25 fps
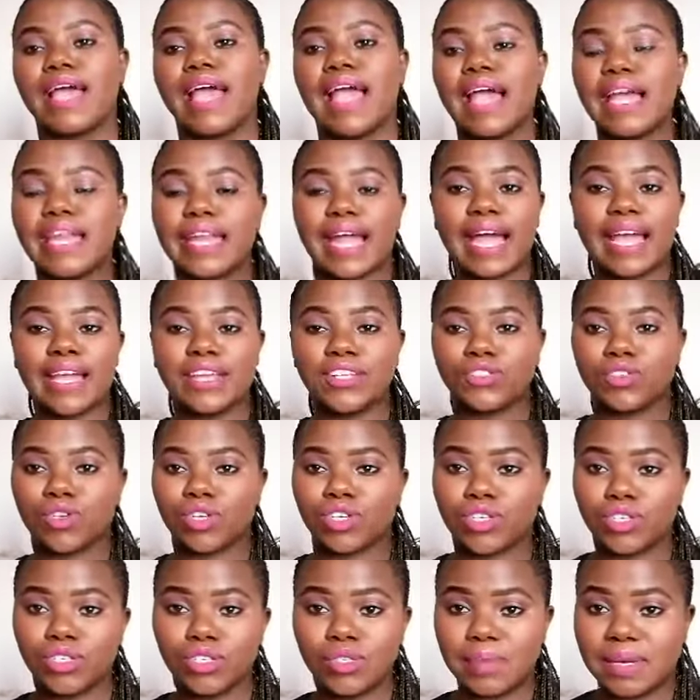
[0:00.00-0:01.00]
And I
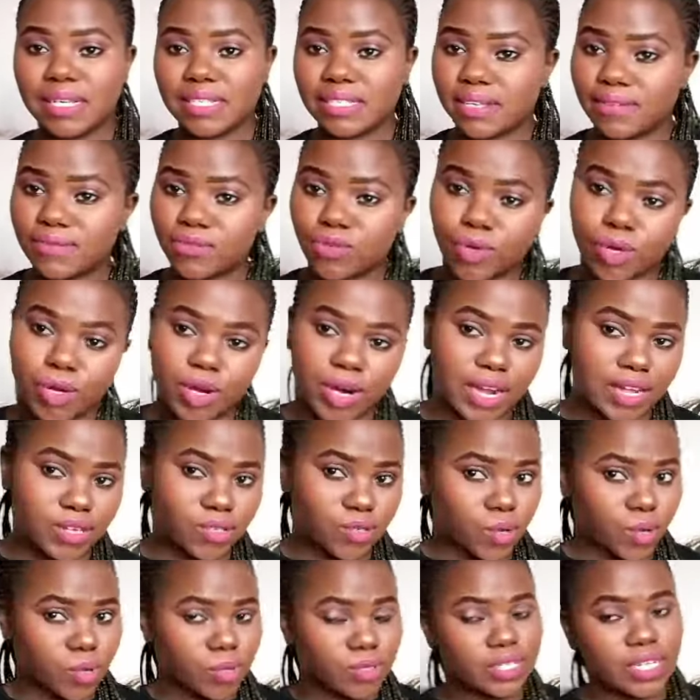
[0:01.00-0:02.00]
introduced myself to her. I
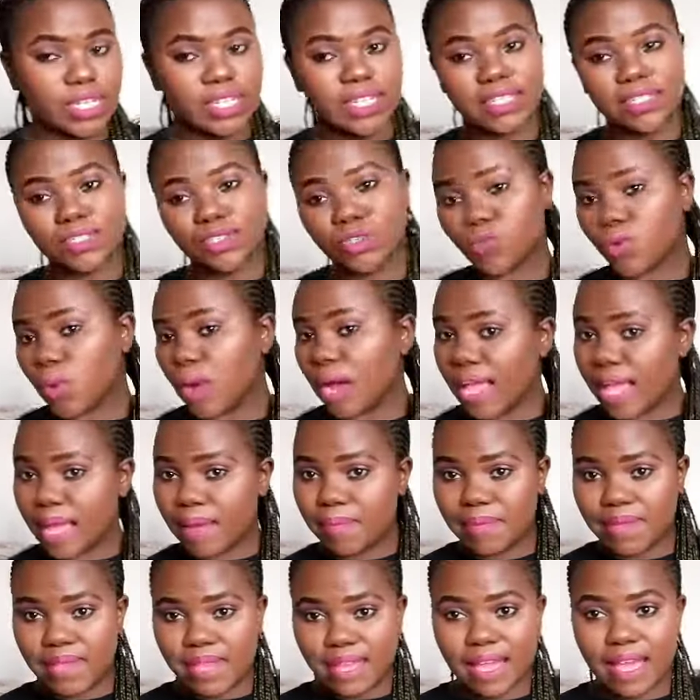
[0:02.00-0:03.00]
told her this is why
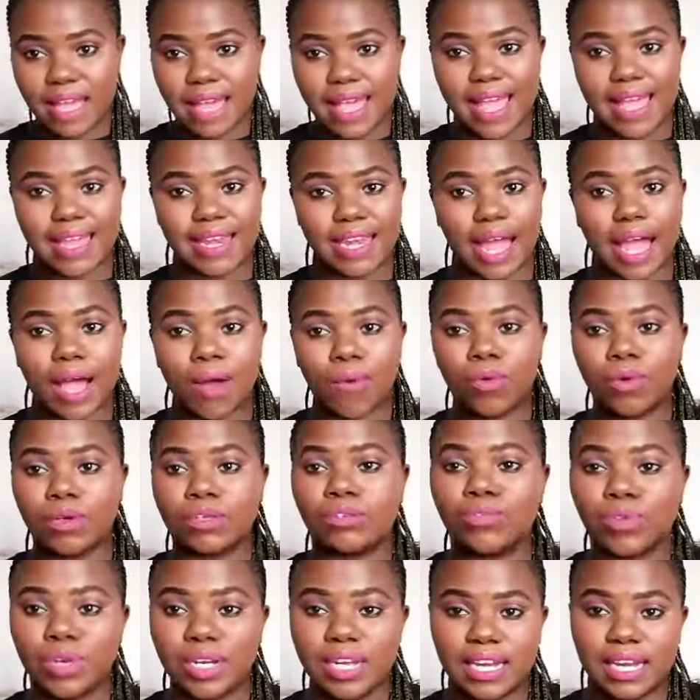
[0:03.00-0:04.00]
I'm here and I
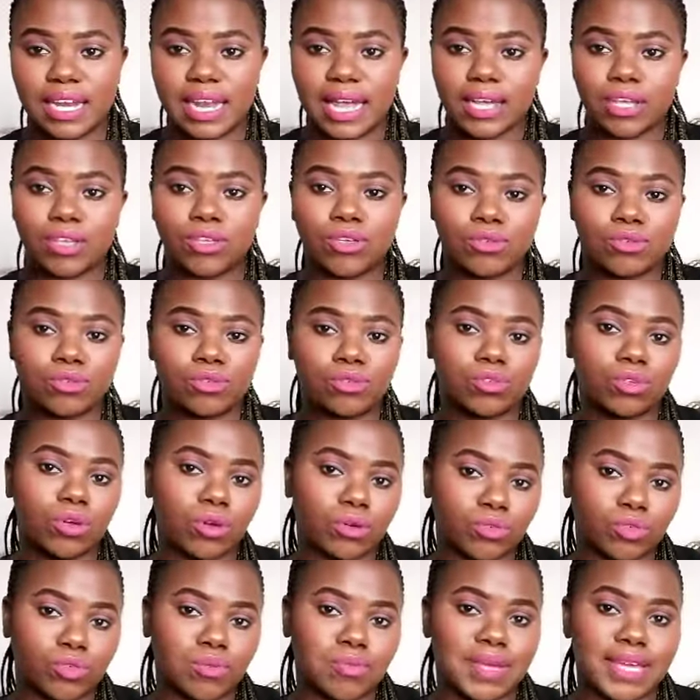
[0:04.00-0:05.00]
would really like you to
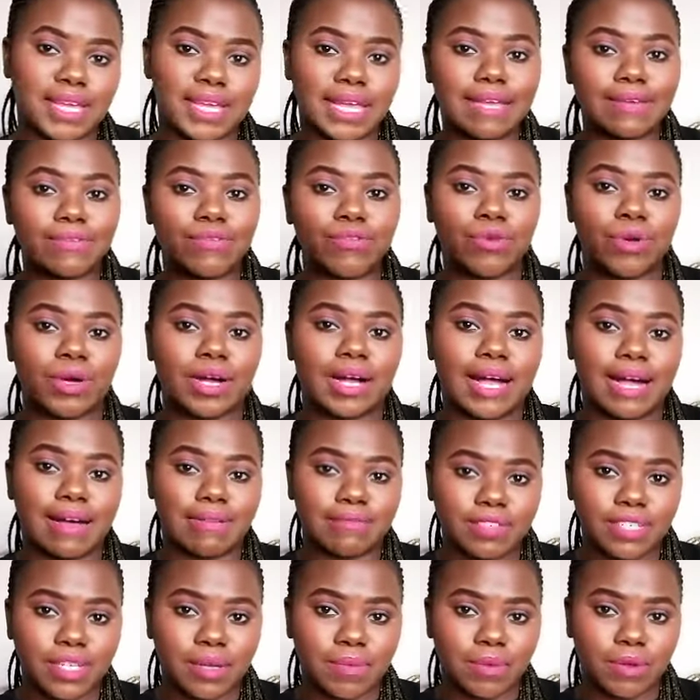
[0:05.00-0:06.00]
talk to me if you are
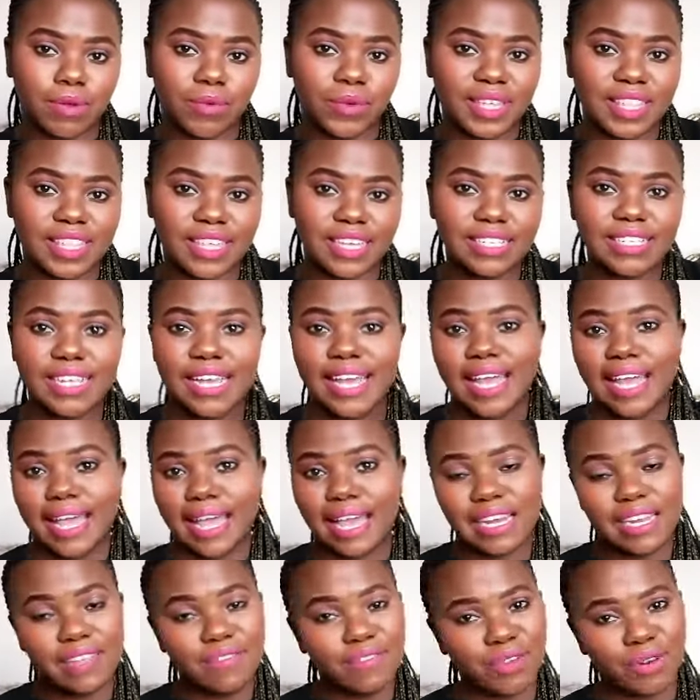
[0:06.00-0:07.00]
comfortable with it.
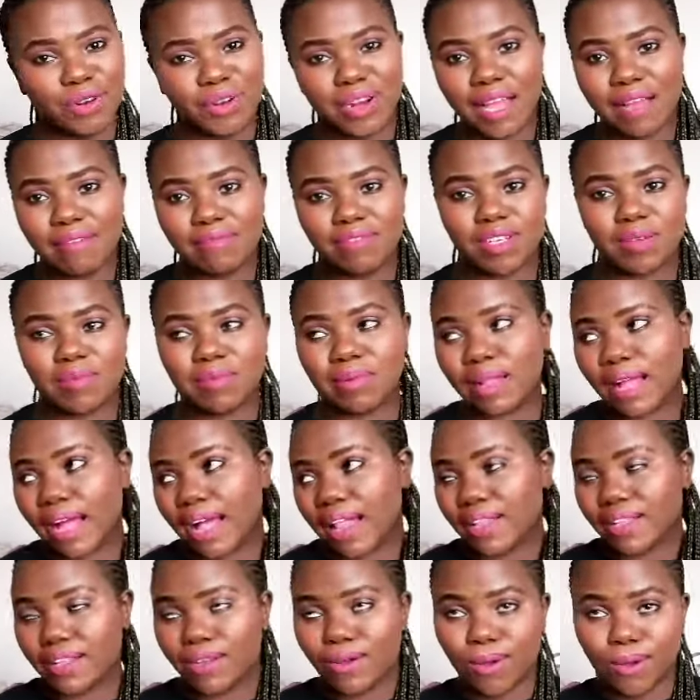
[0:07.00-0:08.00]
And if you're not comfortable,
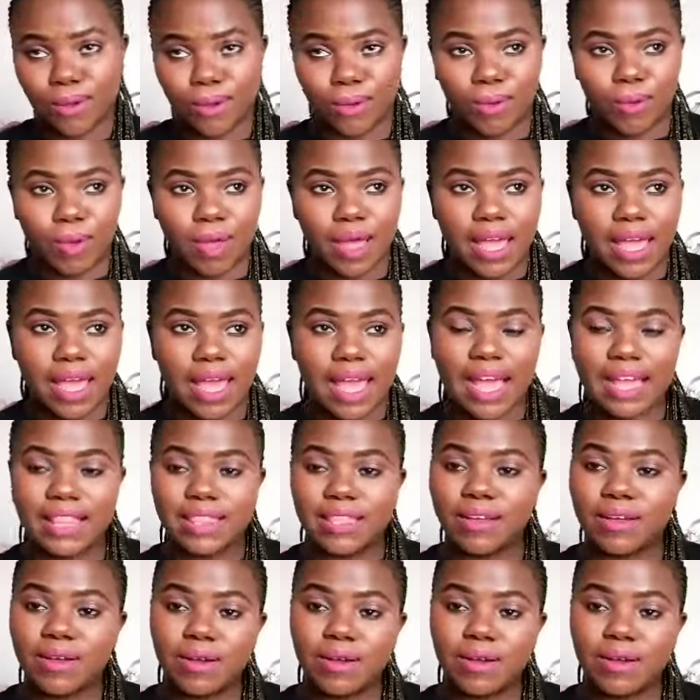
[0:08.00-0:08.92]
I'll go. And the